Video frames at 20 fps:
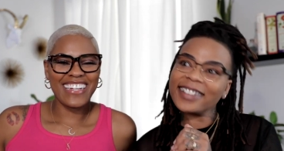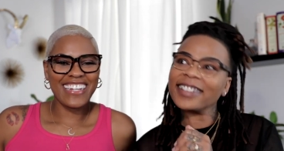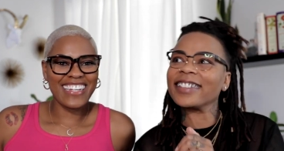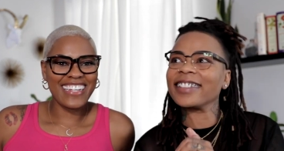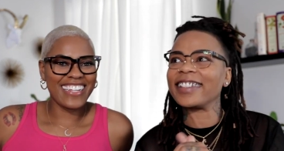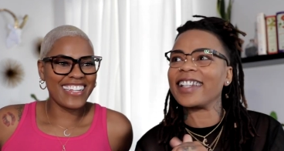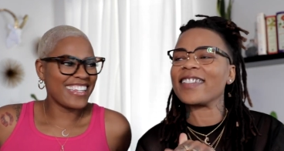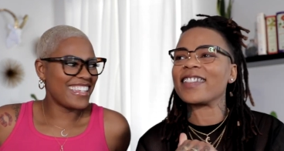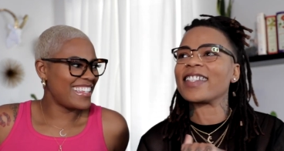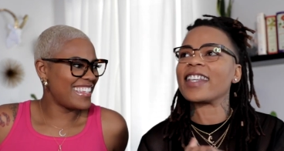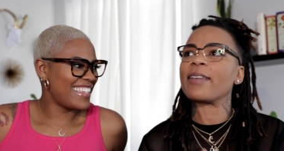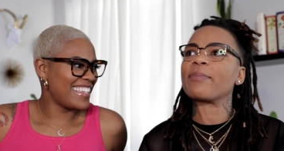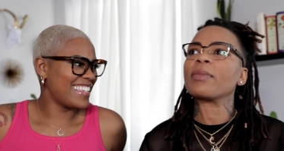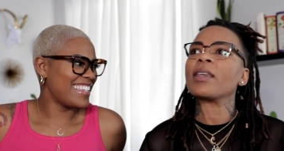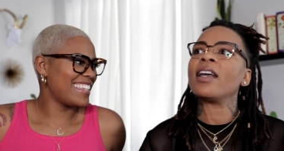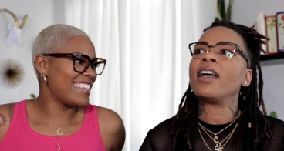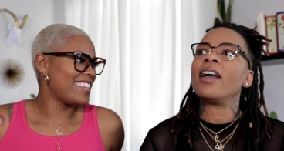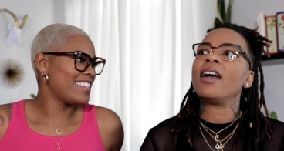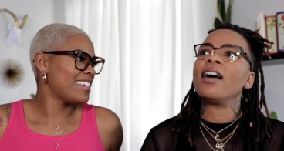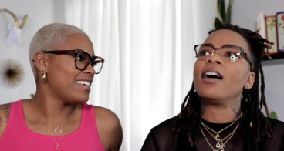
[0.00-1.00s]
Speaker 1: no, I'm just
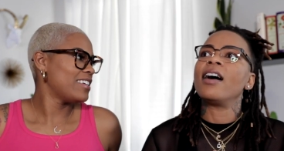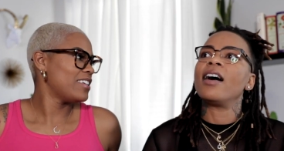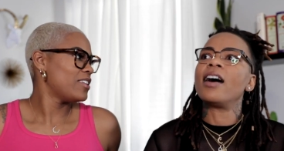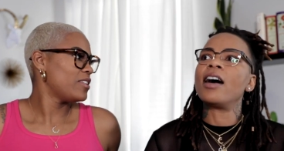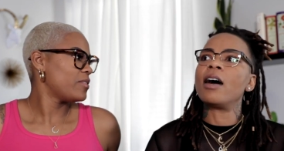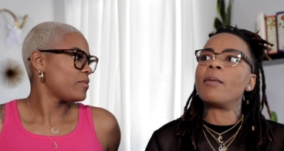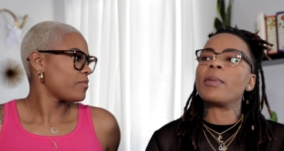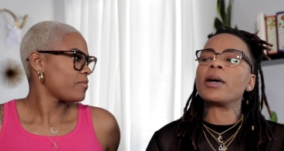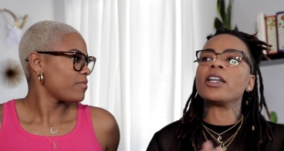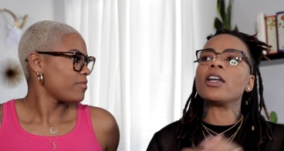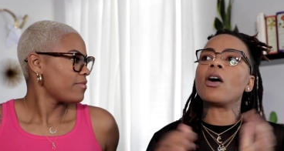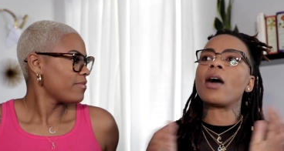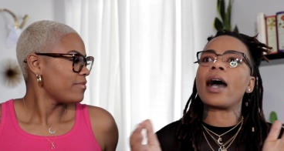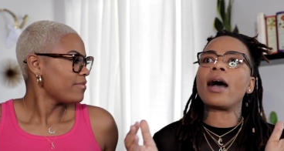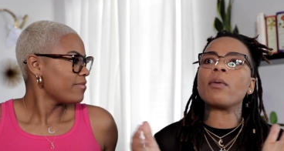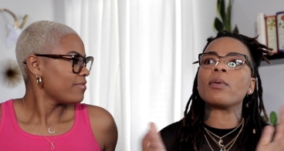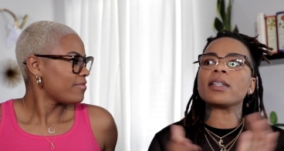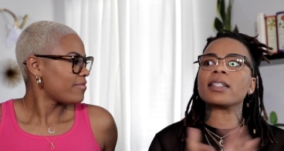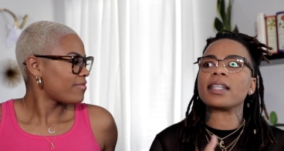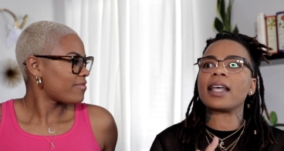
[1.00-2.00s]
kidding. Um, but no,
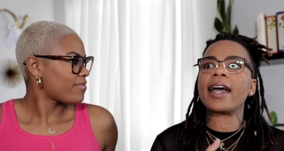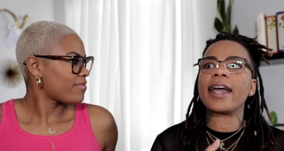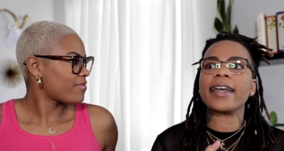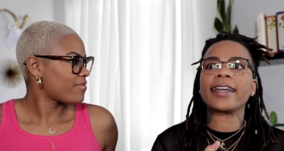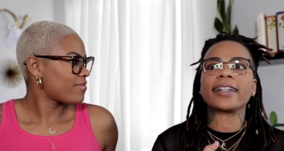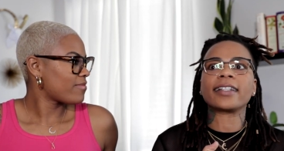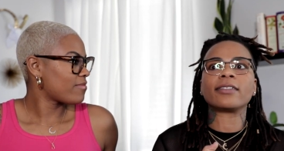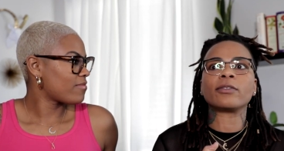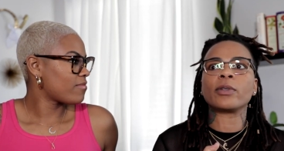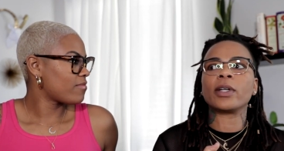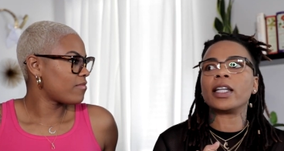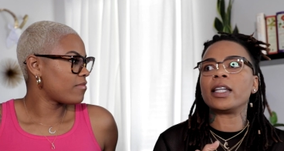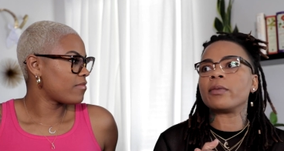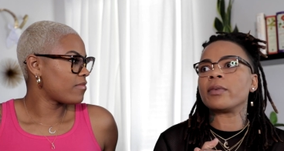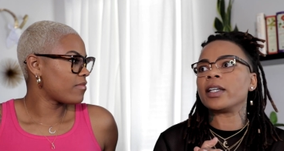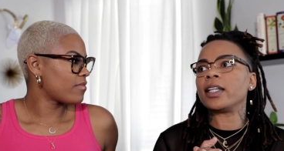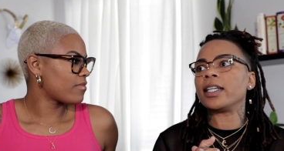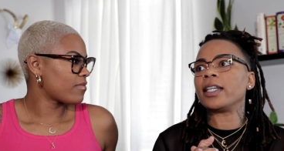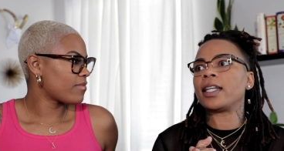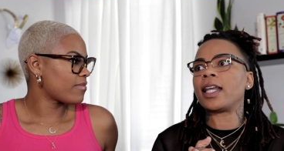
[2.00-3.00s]
I was like really,
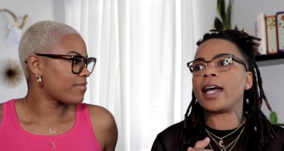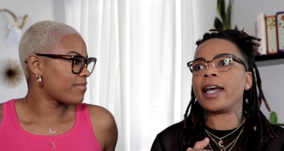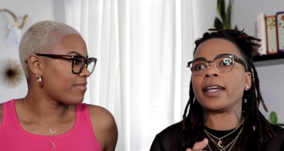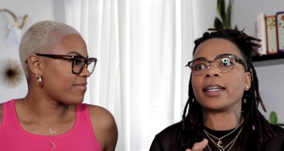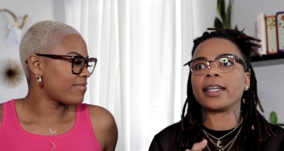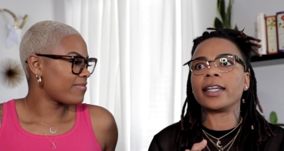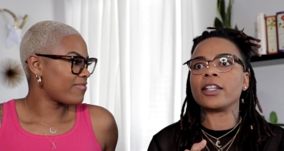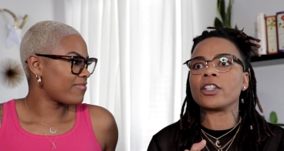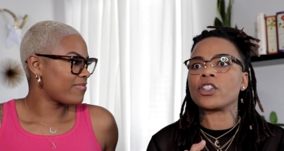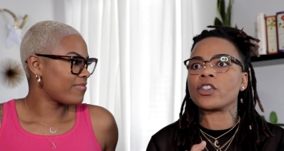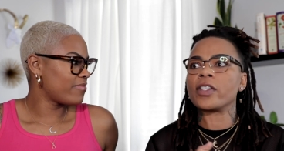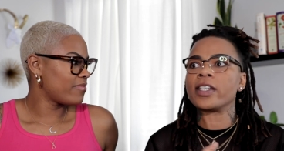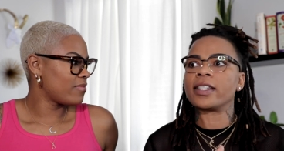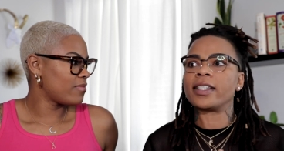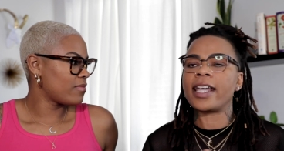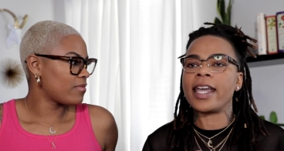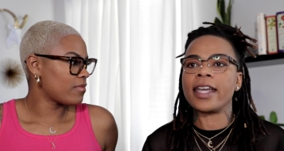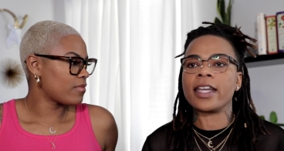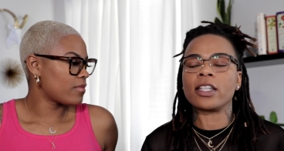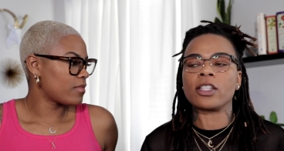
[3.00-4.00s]
really like in the
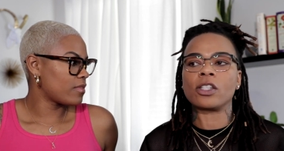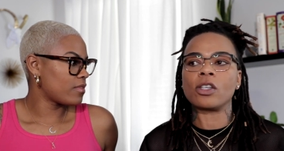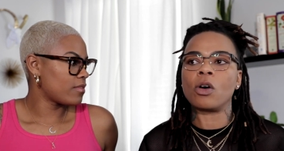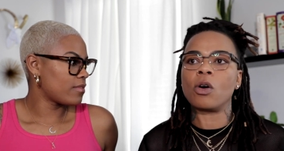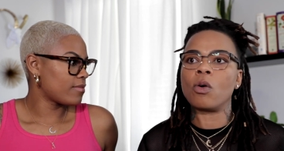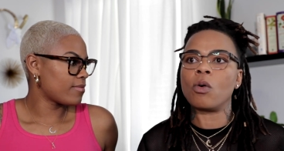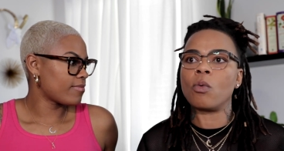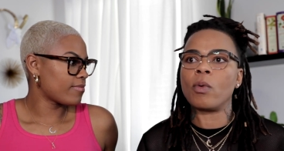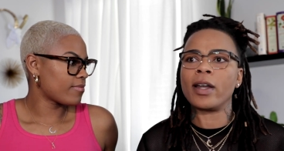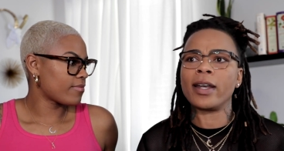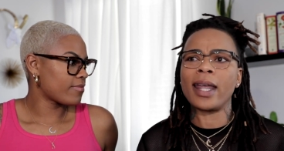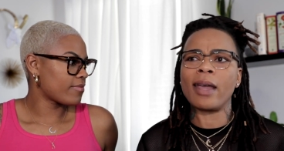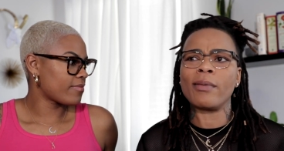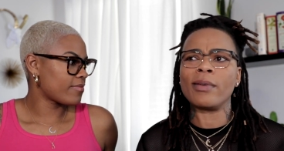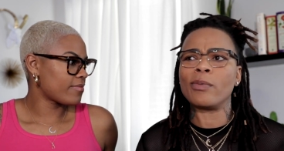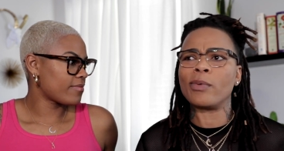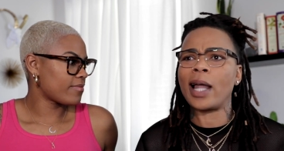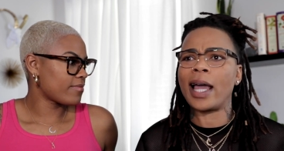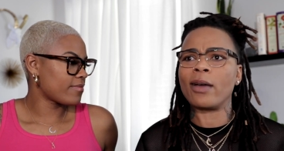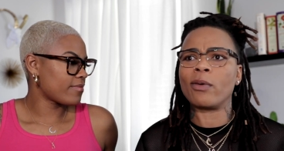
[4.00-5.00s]
streets dating. So one
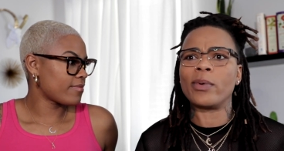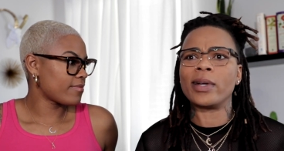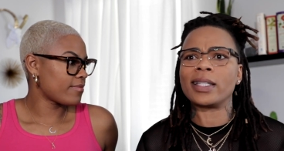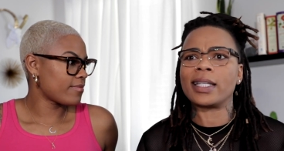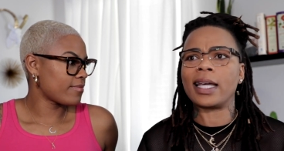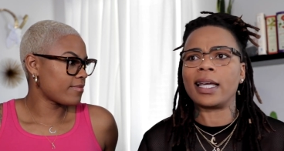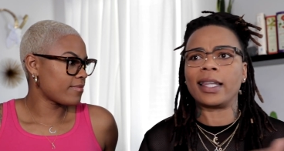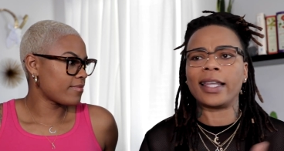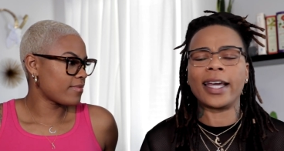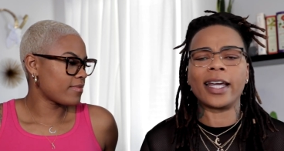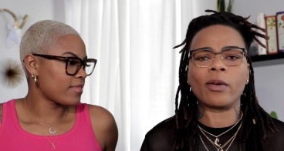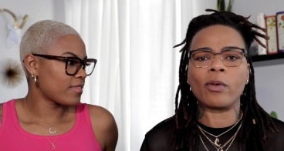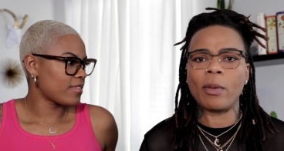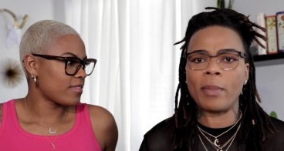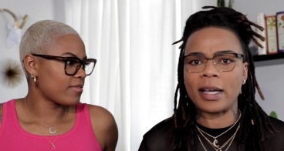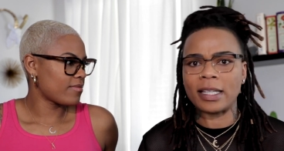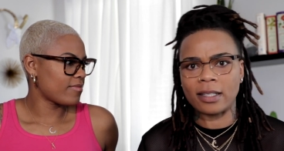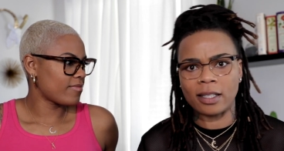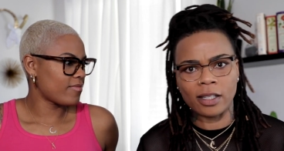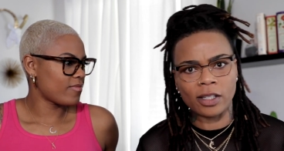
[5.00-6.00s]
day we like went to Atlanta
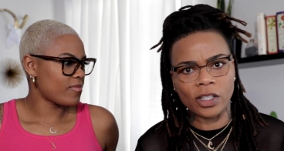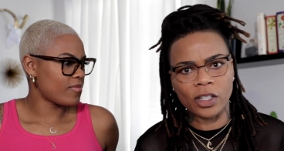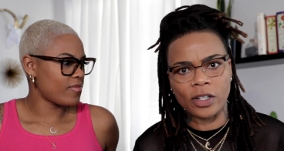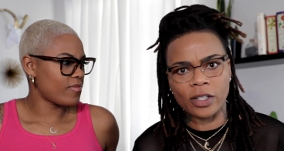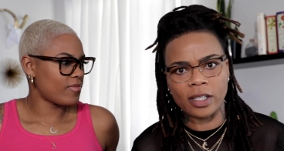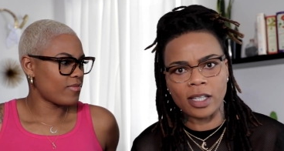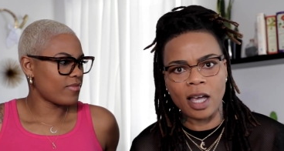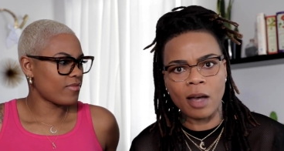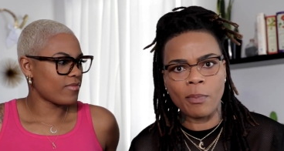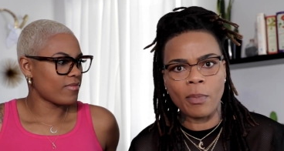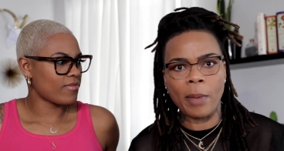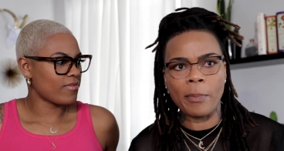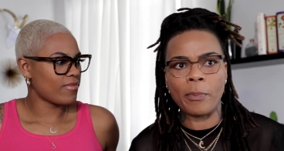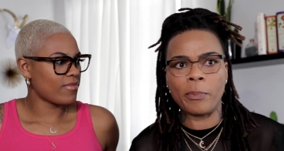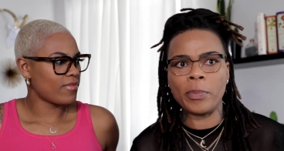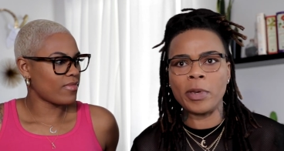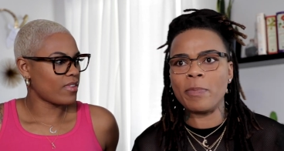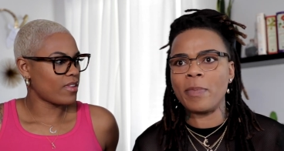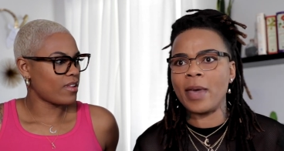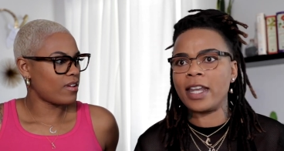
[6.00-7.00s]
with my sister or something.
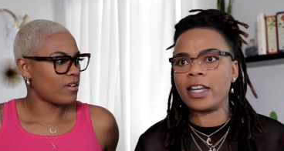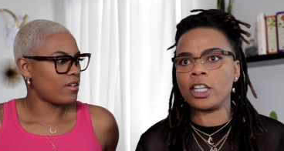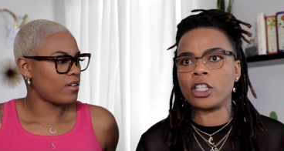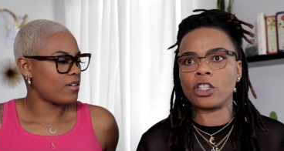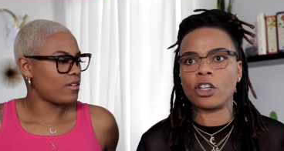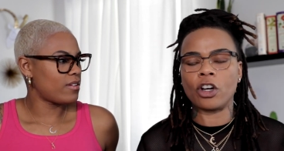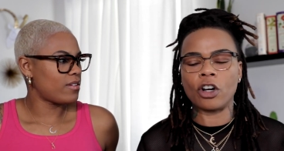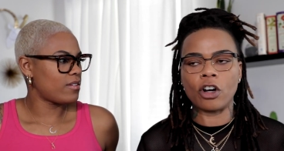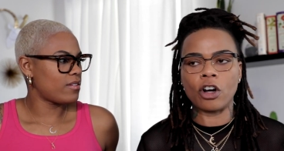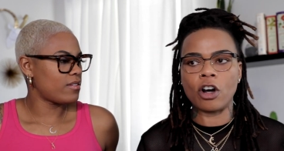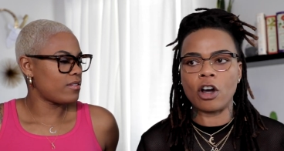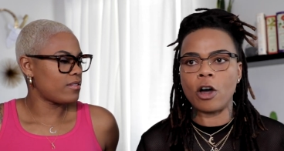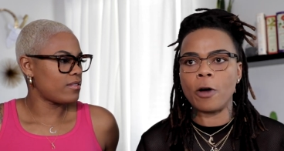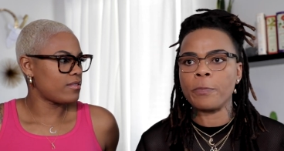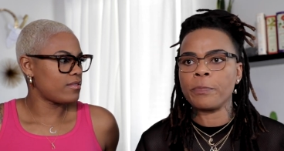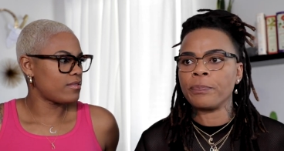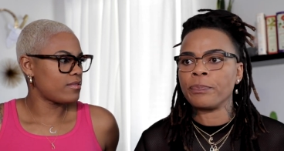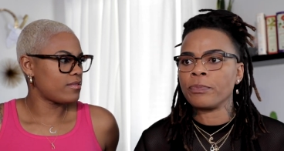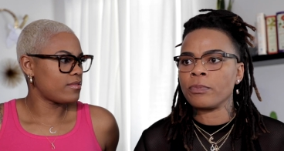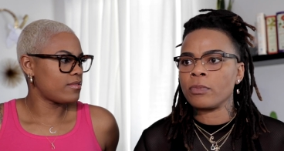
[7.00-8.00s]
Um, we met this
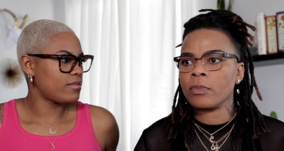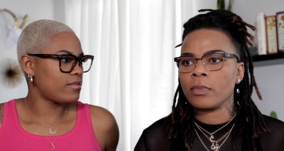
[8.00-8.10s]
girl.